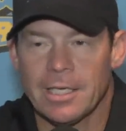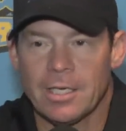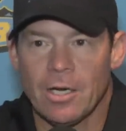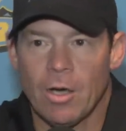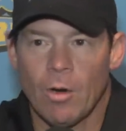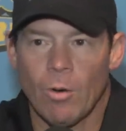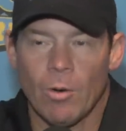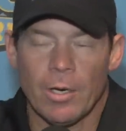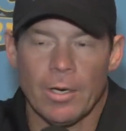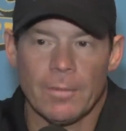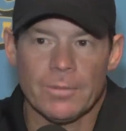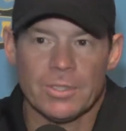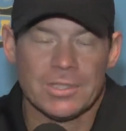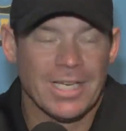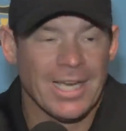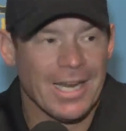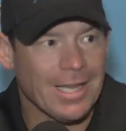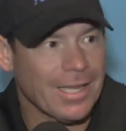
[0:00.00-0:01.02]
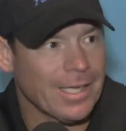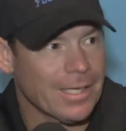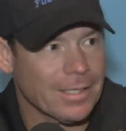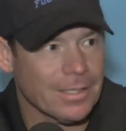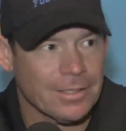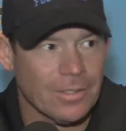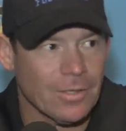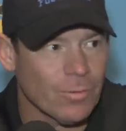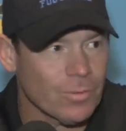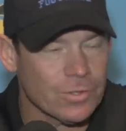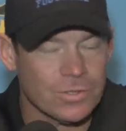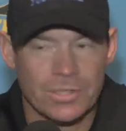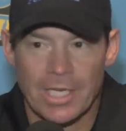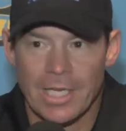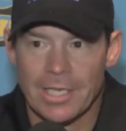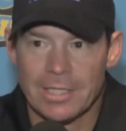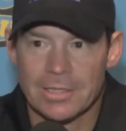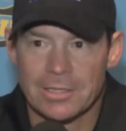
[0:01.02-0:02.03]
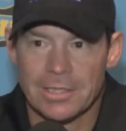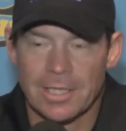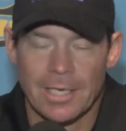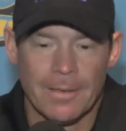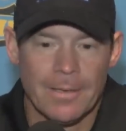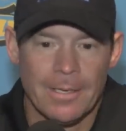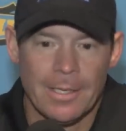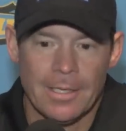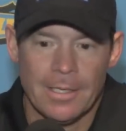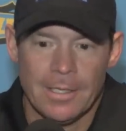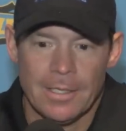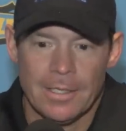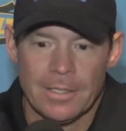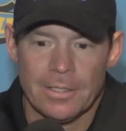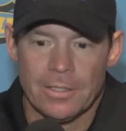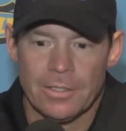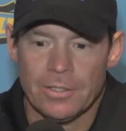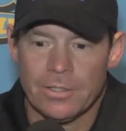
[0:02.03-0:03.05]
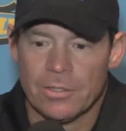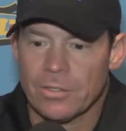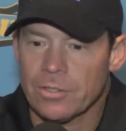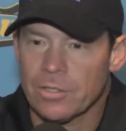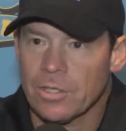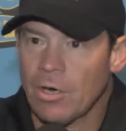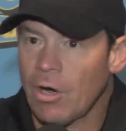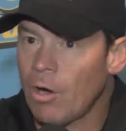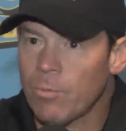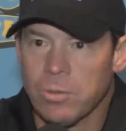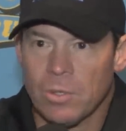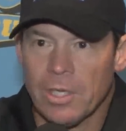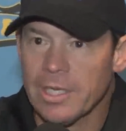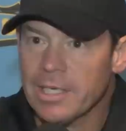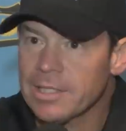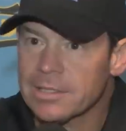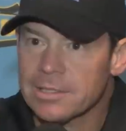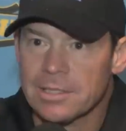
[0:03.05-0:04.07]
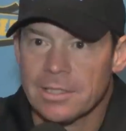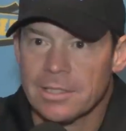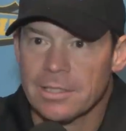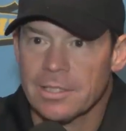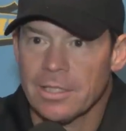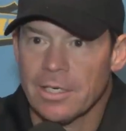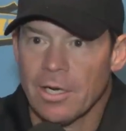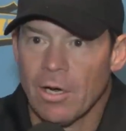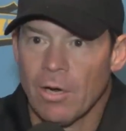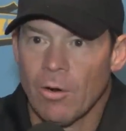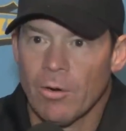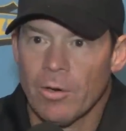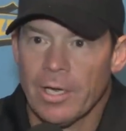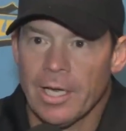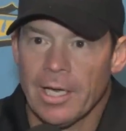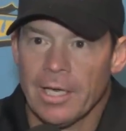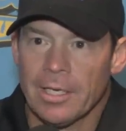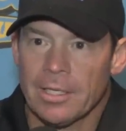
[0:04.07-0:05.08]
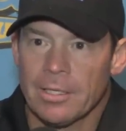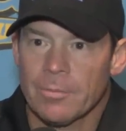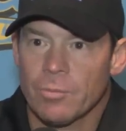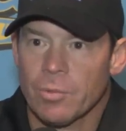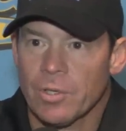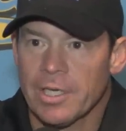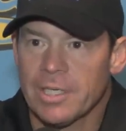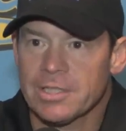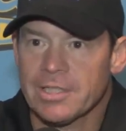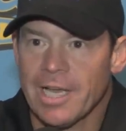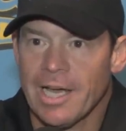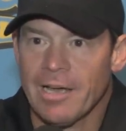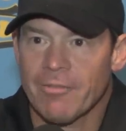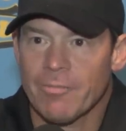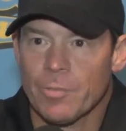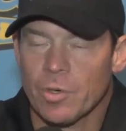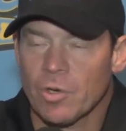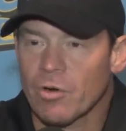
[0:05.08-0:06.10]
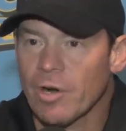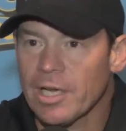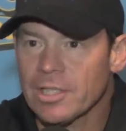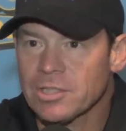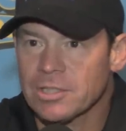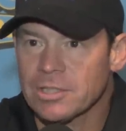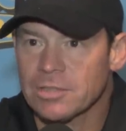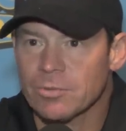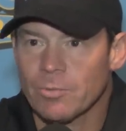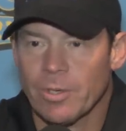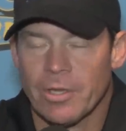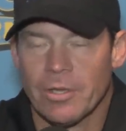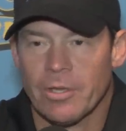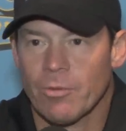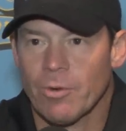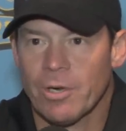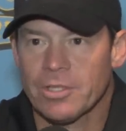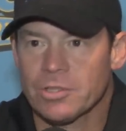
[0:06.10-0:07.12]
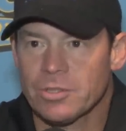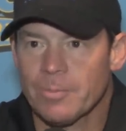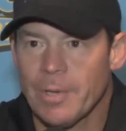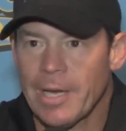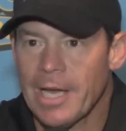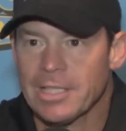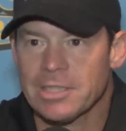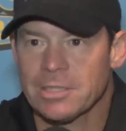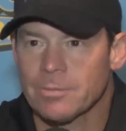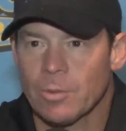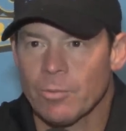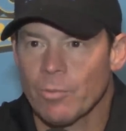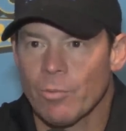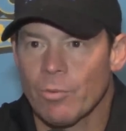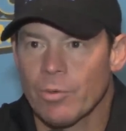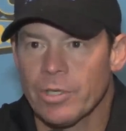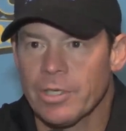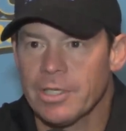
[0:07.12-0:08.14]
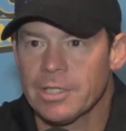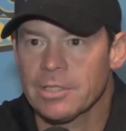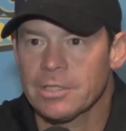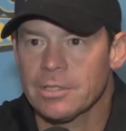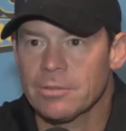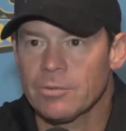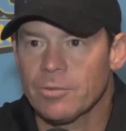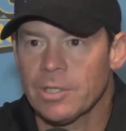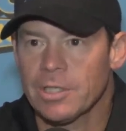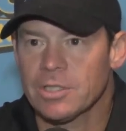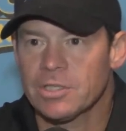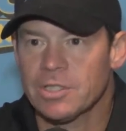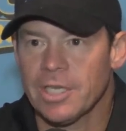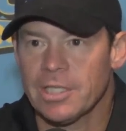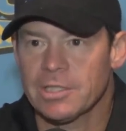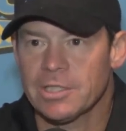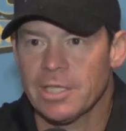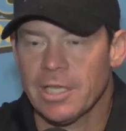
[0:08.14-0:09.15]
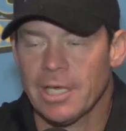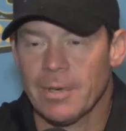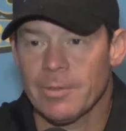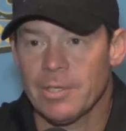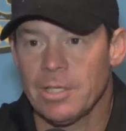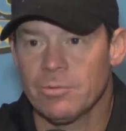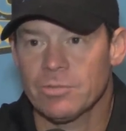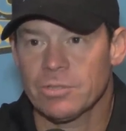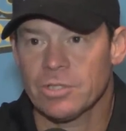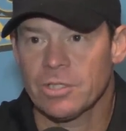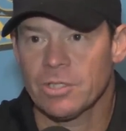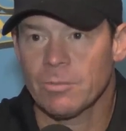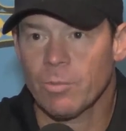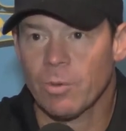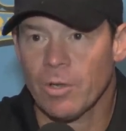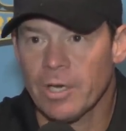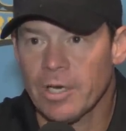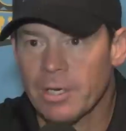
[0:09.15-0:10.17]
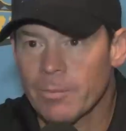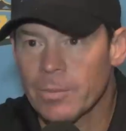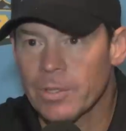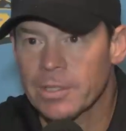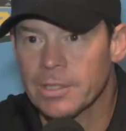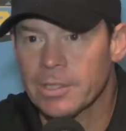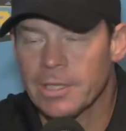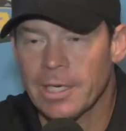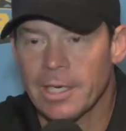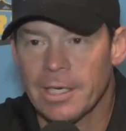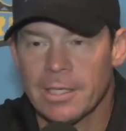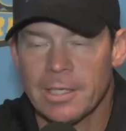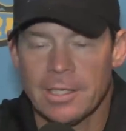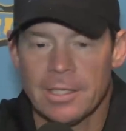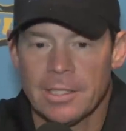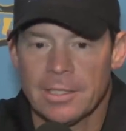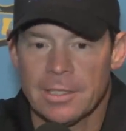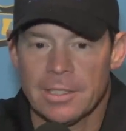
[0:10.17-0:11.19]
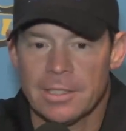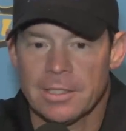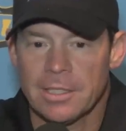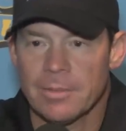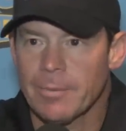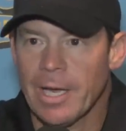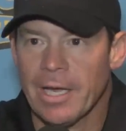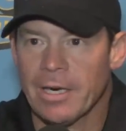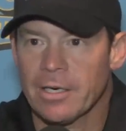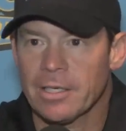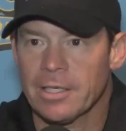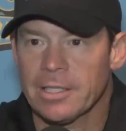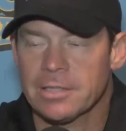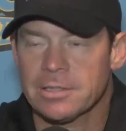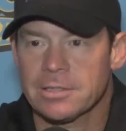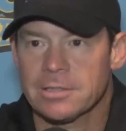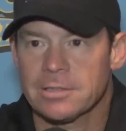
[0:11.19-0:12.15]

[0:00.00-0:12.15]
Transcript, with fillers: You know, um, it's kind of like you know we're saying it's a you, you call plays, you know, and plays have progressions, whether they're runs or passes. But we really didn't we didn't change anything. I mean, he was a good player, but. Uh, it didn't matter to us.